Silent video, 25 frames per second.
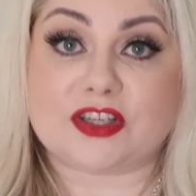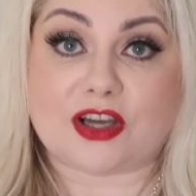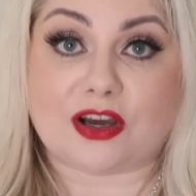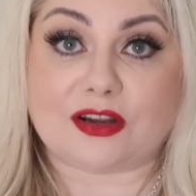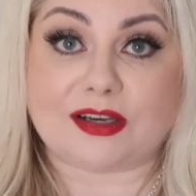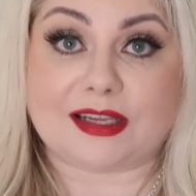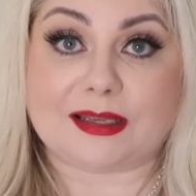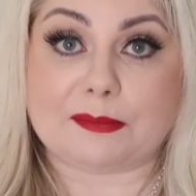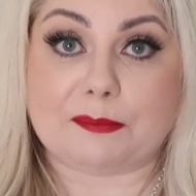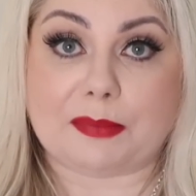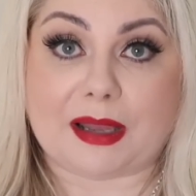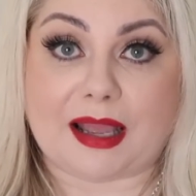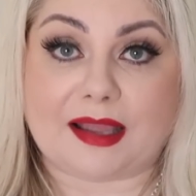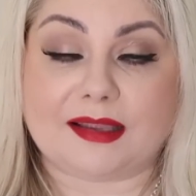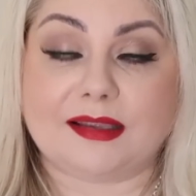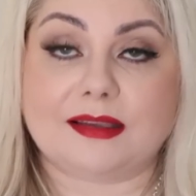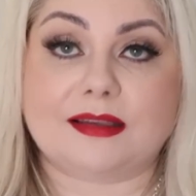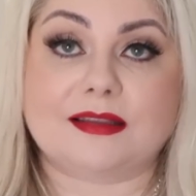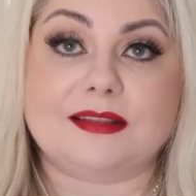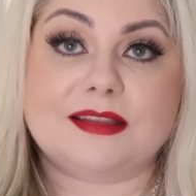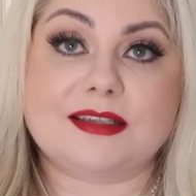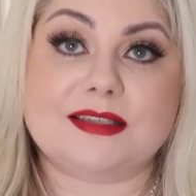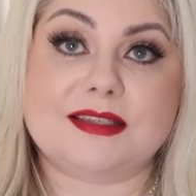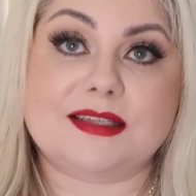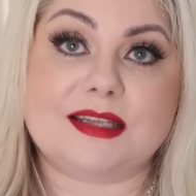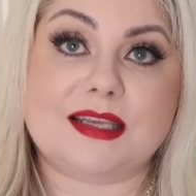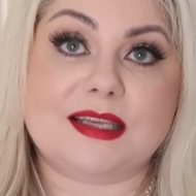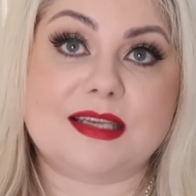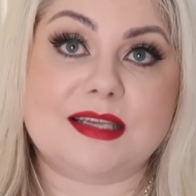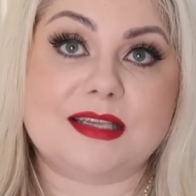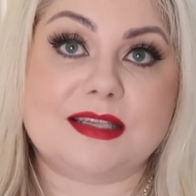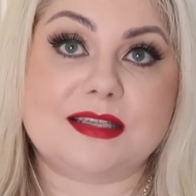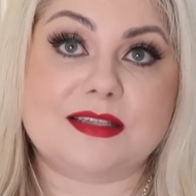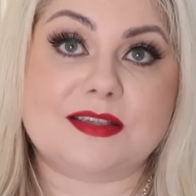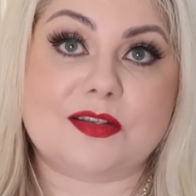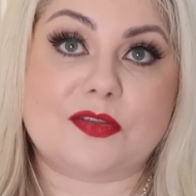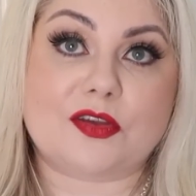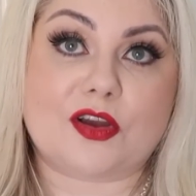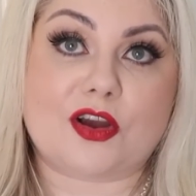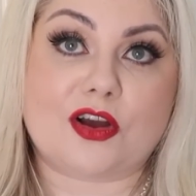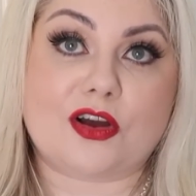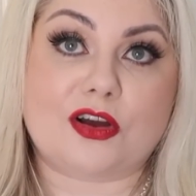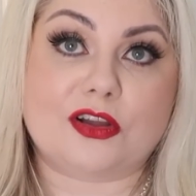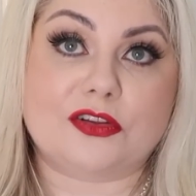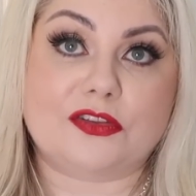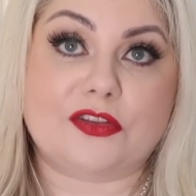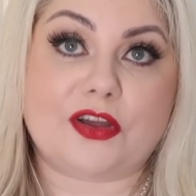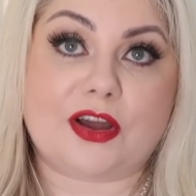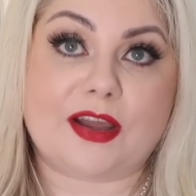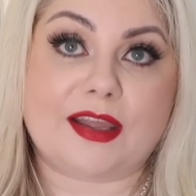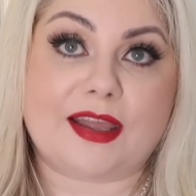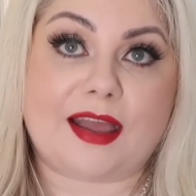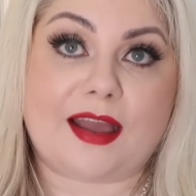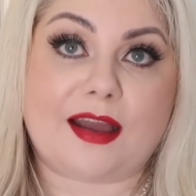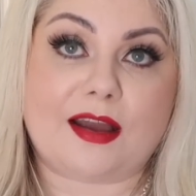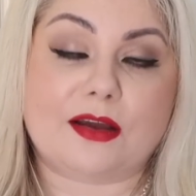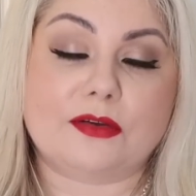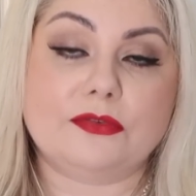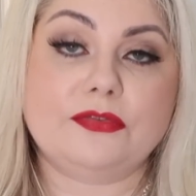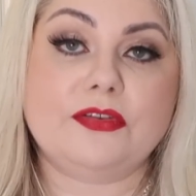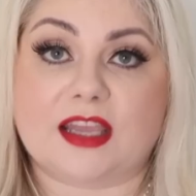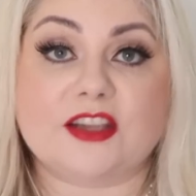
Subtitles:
Bank. This is the card that I have.